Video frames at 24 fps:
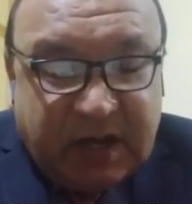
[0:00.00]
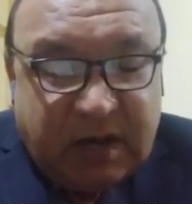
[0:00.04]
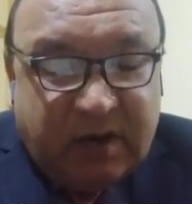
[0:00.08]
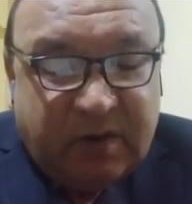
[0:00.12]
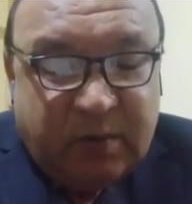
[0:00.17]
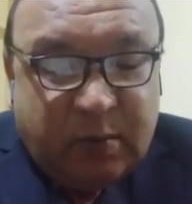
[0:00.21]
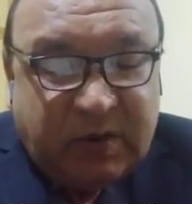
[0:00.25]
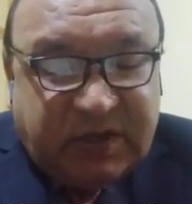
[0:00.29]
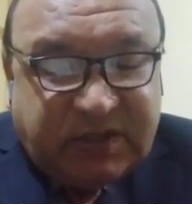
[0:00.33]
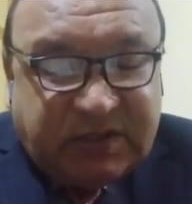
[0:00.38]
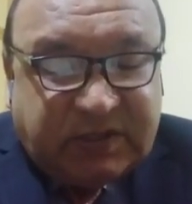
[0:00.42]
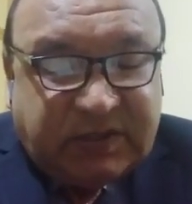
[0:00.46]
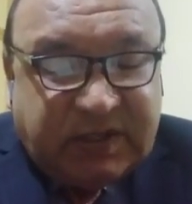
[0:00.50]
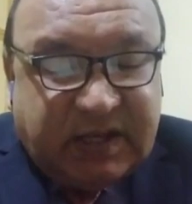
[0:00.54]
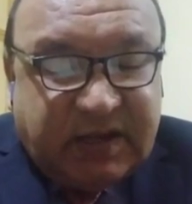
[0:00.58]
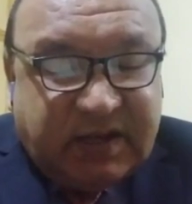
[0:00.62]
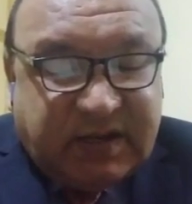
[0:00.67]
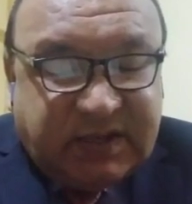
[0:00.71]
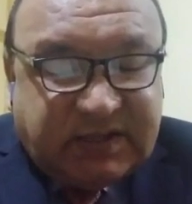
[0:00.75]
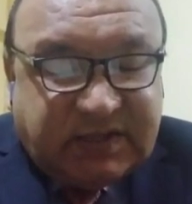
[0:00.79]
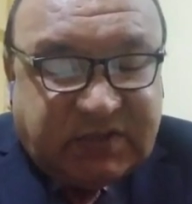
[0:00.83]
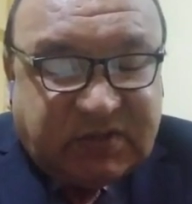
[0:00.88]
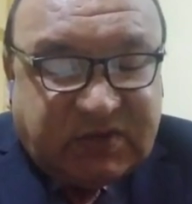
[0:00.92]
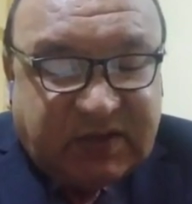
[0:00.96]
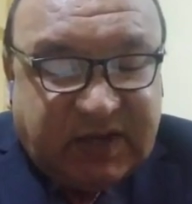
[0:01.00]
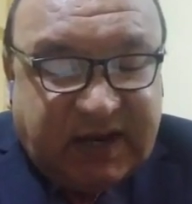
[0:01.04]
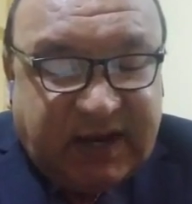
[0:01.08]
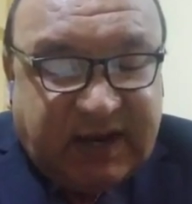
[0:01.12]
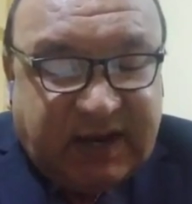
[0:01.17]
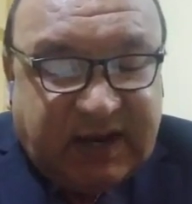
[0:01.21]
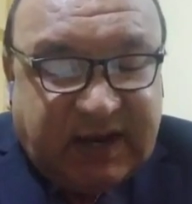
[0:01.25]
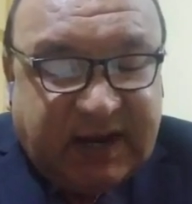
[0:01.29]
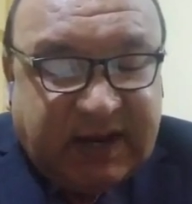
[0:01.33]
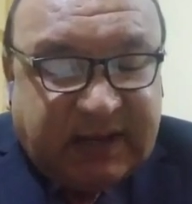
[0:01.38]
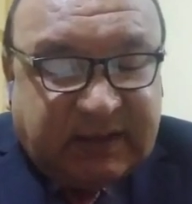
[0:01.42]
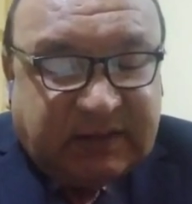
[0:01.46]
which they
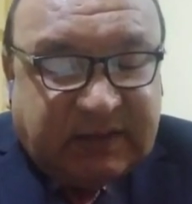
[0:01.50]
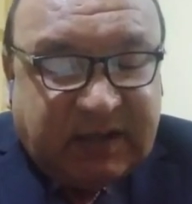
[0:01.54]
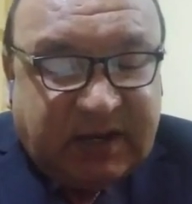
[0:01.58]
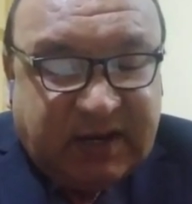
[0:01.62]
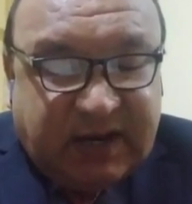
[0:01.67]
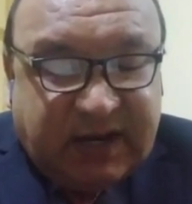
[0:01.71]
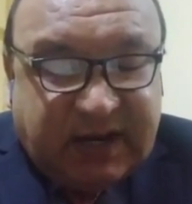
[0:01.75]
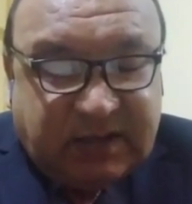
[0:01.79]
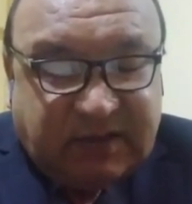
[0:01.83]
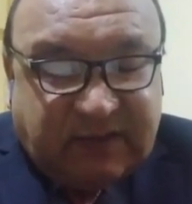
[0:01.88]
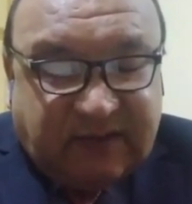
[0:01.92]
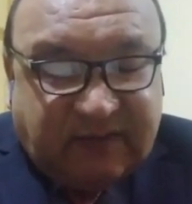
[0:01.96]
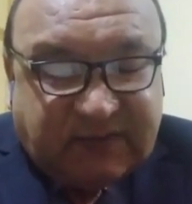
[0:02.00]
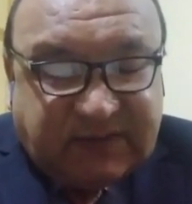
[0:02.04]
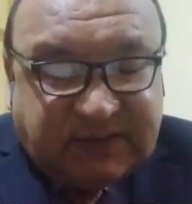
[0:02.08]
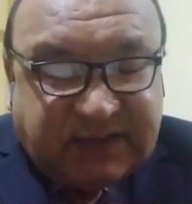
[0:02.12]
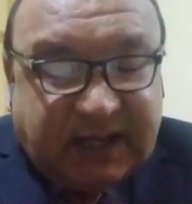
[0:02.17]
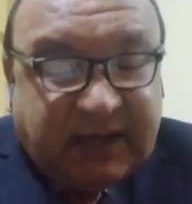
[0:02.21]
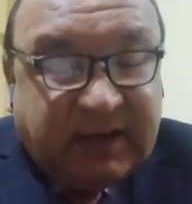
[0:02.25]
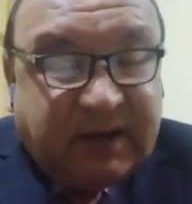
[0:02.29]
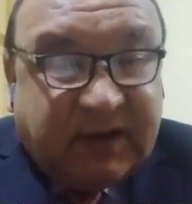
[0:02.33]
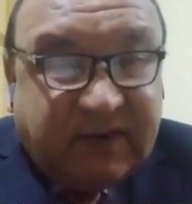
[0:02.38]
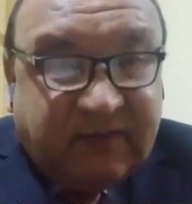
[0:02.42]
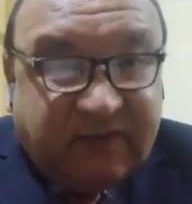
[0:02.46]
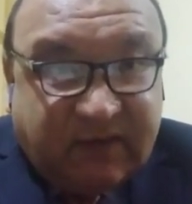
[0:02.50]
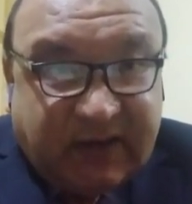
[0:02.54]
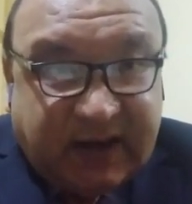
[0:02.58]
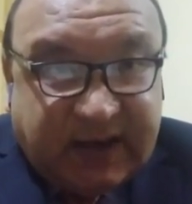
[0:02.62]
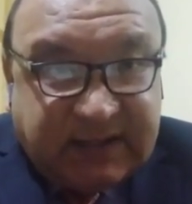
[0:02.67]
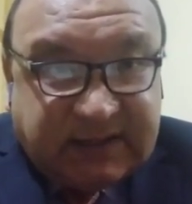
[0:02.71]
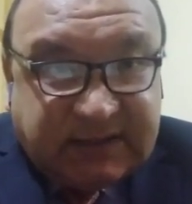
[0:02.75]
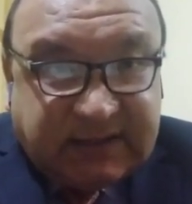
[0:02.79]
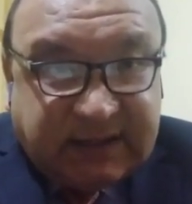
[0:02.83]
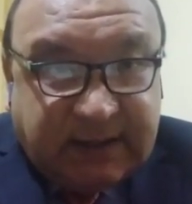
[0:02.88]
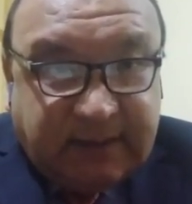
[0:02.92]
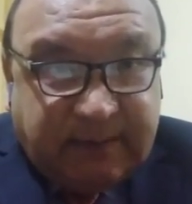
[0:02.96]
restrain at the rate of
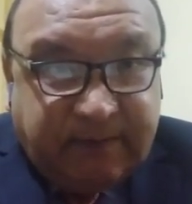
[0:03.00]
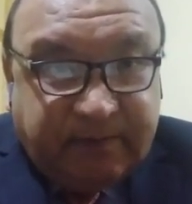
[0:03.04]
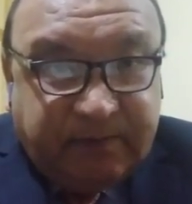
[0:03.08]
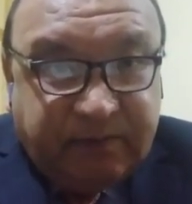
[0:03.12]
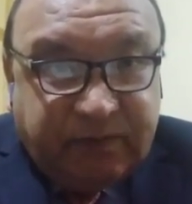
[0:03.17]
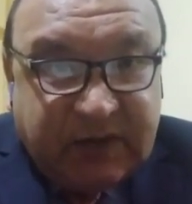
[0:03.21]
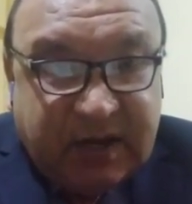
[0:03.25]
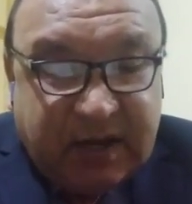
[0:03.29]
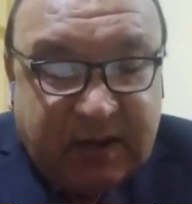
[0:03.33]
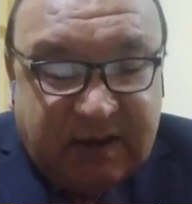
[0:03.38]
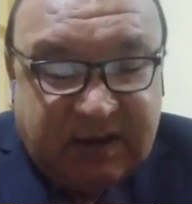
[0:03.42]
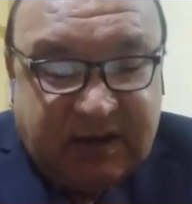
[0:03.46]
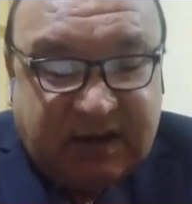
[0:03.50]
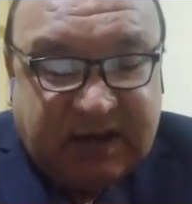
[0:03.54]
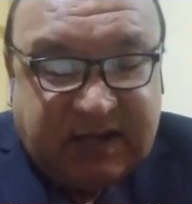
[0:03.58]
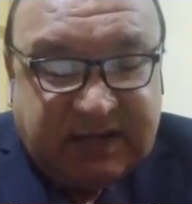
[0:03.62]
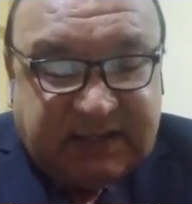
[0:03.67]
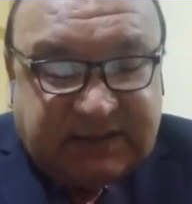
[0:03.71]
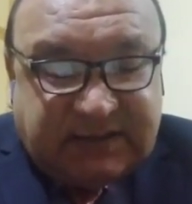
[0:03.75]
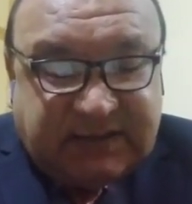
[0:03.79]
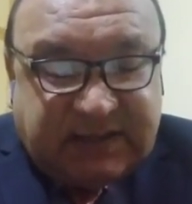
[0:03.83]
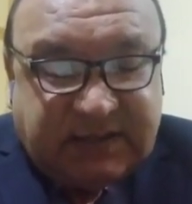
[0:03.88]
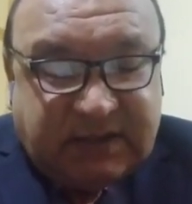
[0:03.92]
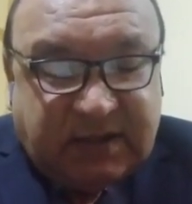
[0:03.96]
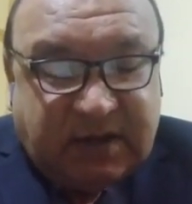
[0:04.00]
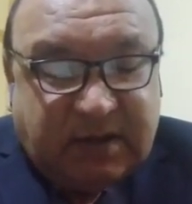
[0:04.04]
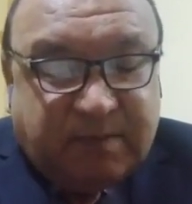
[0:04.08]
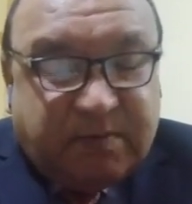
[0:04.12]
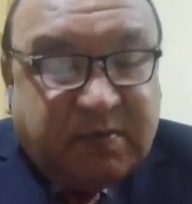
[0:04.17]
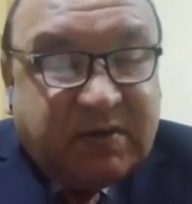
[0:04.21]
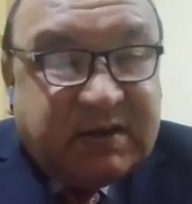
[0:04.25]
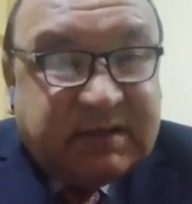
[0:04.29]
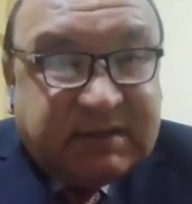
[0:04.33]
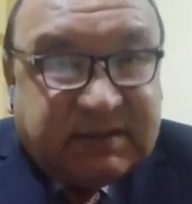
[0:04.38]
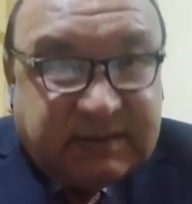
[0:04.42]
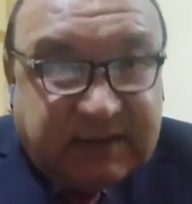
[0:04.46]
sacrificing, consider
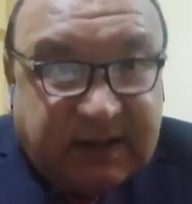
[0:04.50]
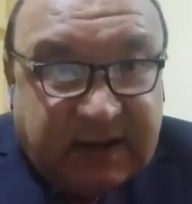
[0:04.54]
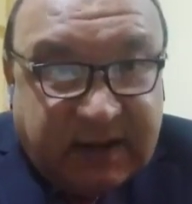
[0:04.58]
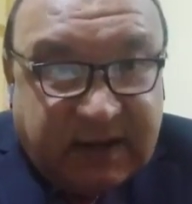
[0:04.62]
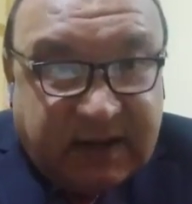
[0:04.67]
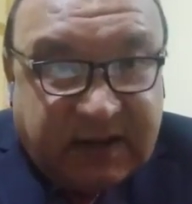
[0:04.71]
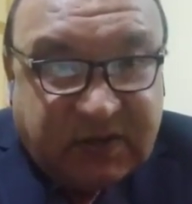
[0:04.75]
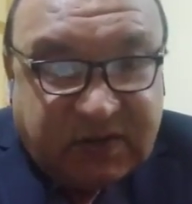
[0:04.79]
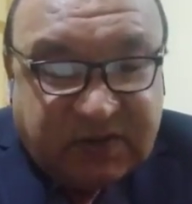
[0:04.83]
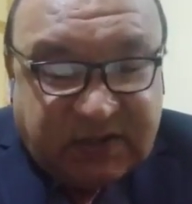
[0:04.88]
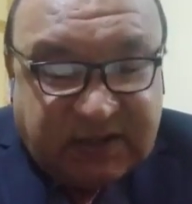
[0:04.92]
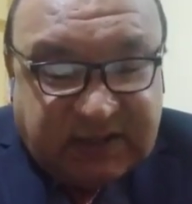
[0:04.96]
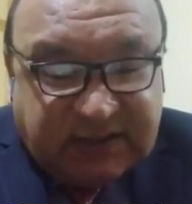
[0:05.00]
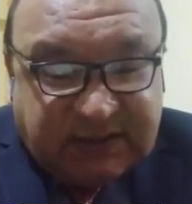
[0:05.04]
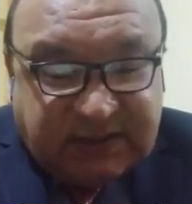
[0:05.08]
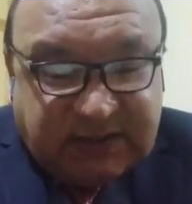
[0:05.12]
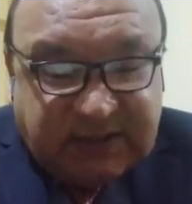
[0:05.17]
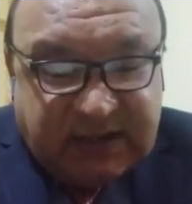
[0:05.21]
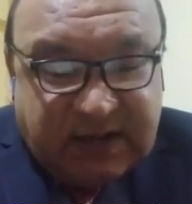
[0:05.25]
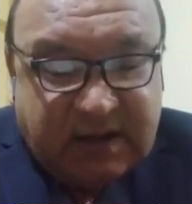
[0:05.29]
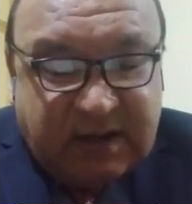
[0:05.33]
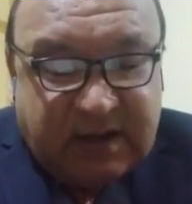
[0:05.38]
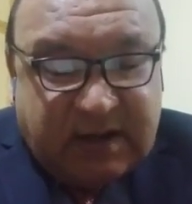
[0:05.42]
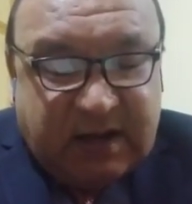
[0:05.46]
personal interest,